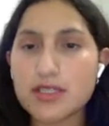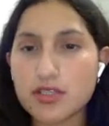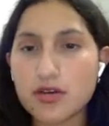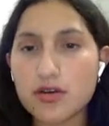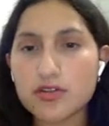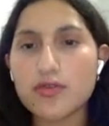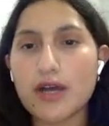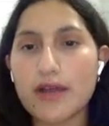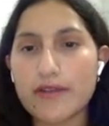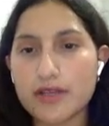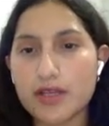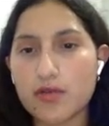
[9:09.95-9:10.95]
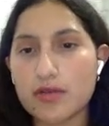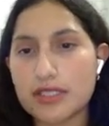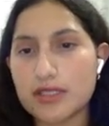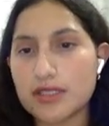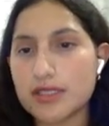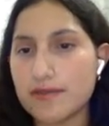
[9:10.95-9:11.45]
So to gather the
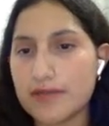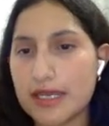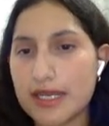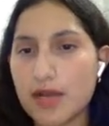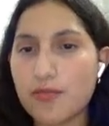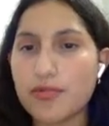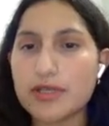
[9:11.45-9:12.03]
quantitative data,